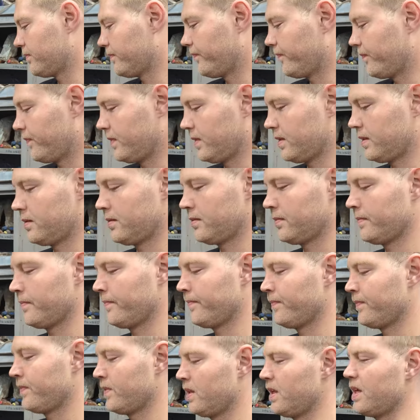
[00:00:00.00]
to get like as
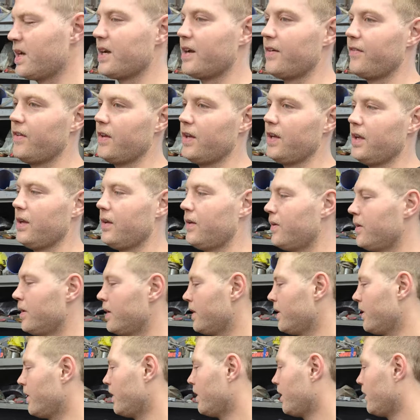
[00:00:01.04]
so you yeah, turn I mean, down to start
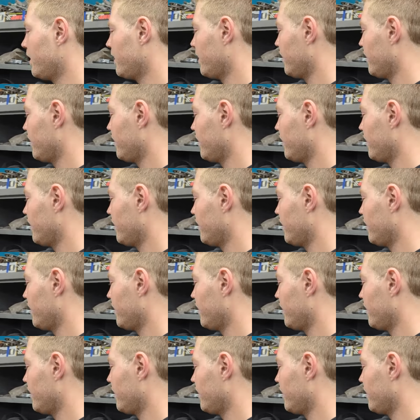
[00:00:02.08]
and then you